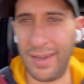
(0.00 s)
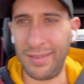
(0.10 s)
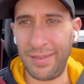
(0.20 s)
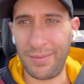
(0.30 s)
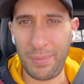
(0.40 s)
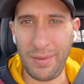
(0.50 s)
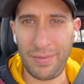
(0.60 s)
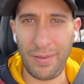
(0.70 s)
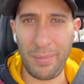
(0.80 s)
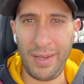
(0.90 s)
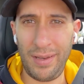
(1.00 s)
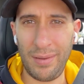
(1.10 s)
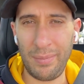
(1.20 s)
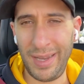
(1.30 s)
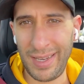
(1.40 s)
I'm gonna be filming
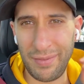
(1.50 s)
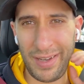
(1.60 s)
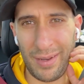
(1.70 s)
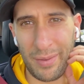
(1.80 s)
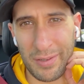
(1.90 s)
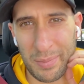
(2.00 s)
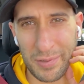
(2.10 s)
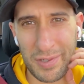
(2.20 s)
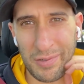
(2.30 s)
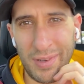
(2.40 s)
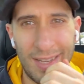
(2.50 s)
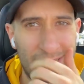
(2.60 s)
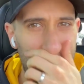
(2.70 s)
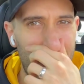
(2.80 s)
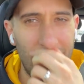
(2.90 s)
here, making a video with this person's right
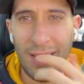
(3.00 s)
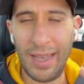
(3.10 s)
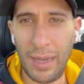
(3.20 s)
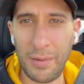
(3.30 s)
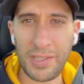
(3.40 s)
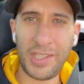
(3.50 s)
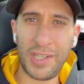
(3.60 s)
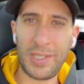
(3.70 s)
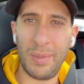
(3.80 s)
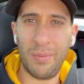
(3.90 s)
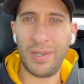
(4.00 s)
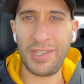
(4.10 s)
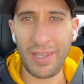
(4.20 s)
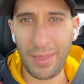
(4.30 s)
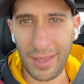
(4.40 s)
next to me. How is she judging me? What
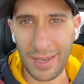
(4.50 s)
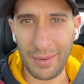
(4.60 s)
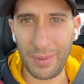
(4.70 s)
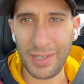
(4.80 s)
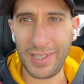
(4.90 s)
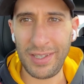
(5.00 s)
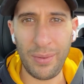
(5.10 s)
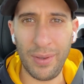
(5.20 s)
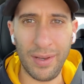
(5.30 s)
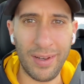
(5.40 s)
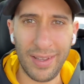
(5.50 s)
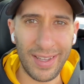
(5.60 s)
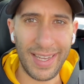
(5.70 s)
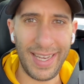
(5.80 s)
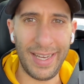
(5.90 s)
is she thinking? What is she doing?
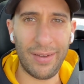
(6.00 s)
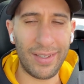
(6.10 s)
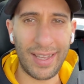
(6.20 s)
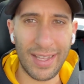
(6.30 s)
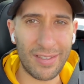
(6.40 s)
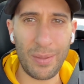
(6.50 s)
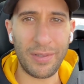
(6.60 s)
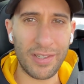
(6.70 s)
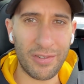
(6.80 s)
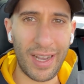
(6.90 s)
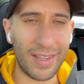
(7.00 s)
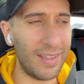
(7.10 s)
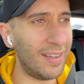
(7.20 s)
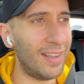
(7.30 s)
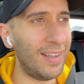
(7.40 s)
You know, I'd get super
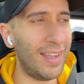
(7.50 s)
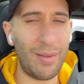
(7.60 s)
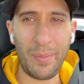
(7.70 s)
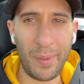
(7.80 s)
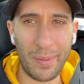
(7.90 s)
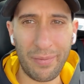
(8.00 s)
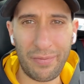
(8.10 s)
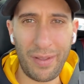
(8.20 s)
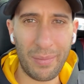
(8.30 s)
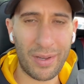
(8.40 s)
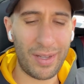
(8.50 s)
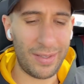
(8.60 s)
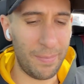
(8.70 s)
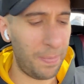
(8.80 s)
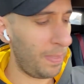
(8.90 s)
distracted and I wouldn't be able to film
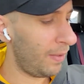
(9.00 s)
content.